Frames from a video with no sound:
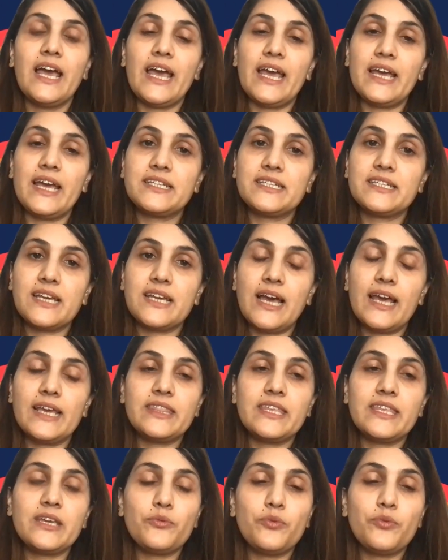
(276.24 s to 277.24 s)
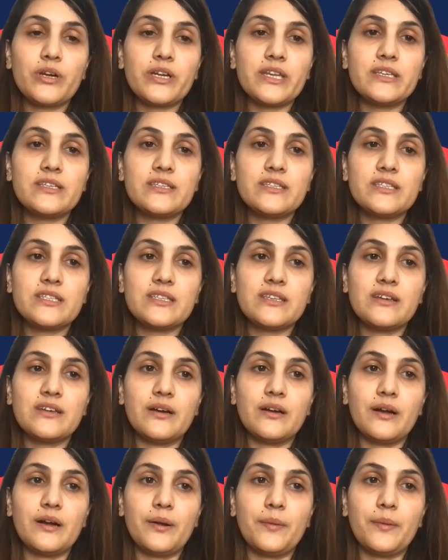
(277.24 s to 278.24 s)
And I think what is
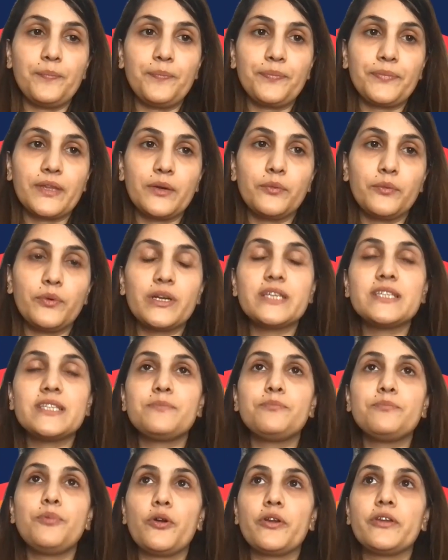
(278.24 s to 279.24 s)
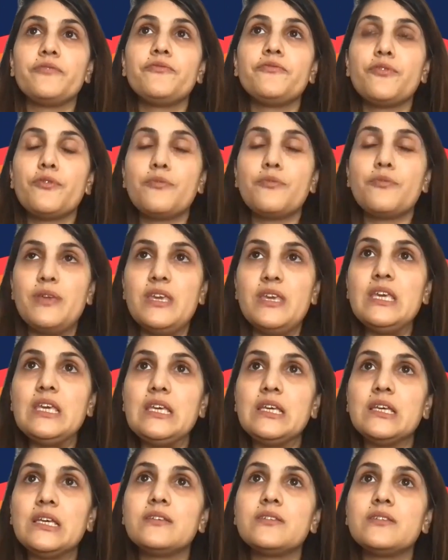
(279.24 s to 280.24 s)
important for me
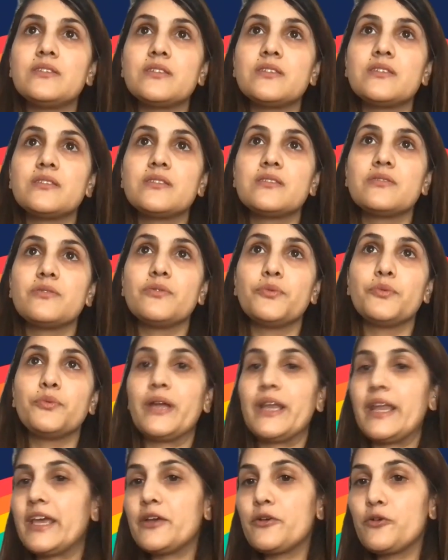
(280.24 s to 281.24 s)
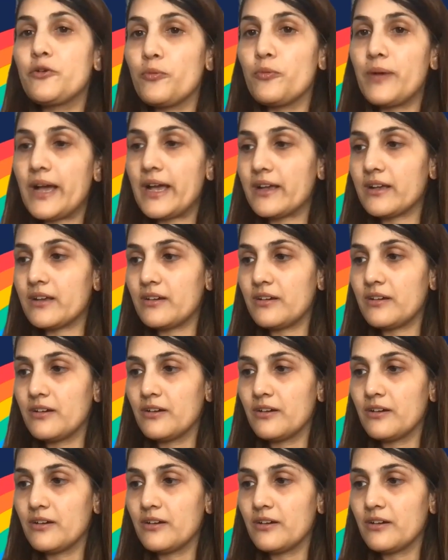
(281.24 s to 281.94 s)
is when I go back